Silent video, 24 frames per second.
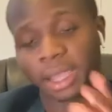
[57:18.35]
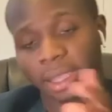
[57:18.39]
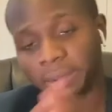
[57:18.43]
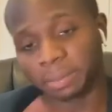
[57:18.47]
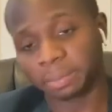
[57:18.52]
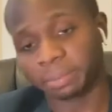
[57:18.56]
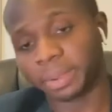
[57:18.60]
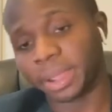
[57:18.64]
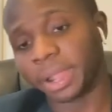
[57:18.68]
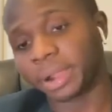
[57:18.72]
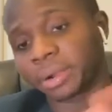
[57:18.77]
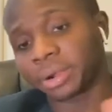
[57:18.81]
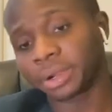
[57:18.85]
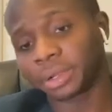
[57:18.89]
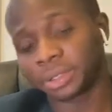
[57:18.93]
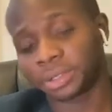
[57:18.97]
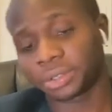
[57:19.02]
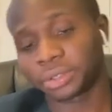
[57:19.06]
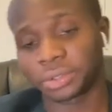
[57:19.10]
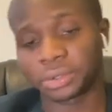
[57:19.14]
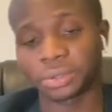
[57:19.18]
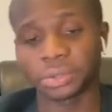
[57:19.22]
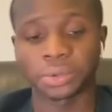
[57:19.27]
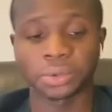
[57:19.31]
I compare
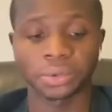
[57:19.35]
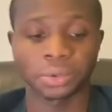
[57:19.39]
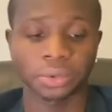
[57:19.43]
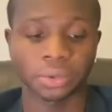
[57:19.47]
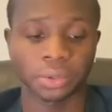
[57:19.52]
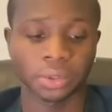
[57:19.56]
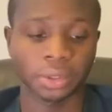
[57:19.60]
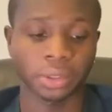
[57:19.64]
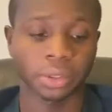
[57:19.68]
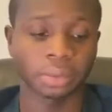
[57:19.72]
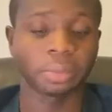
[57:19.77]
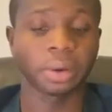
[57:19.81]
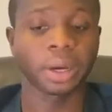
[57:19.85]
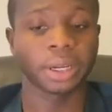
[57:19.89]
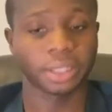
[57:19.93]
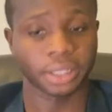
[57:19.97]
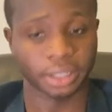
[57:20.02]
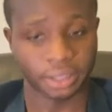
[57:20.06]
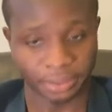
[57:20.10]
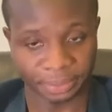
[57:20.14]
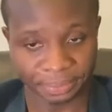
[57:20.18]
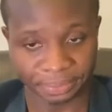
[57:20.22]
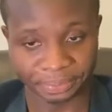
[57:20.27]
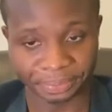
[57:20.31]
it to the
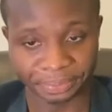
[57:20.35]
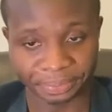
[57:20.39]
budget.